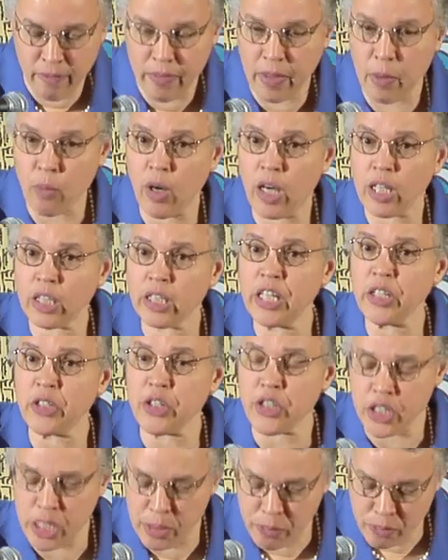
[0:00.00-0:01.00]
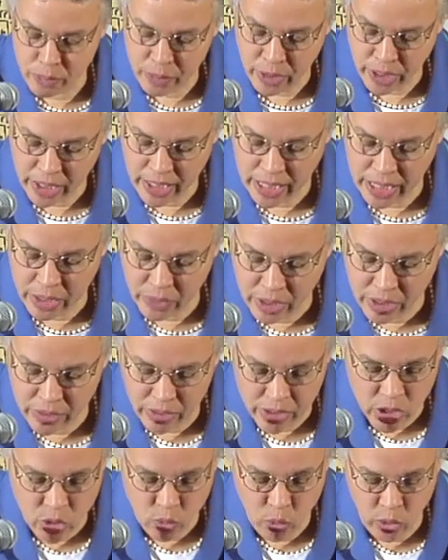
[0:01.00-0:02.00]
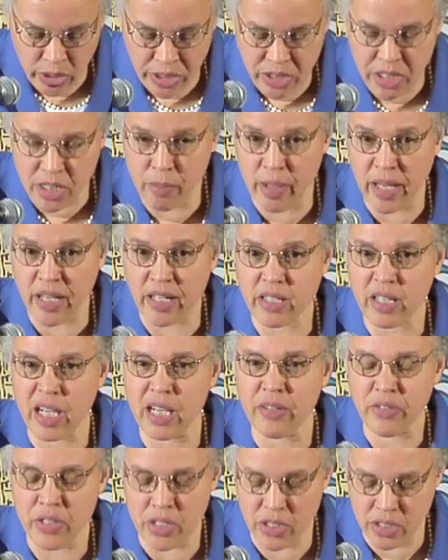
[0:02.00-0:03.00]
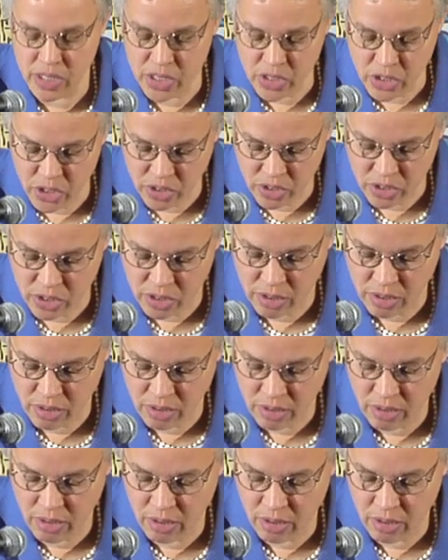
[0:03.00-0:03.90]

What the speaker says: They want leadership from the county that is willing to make tough decisions,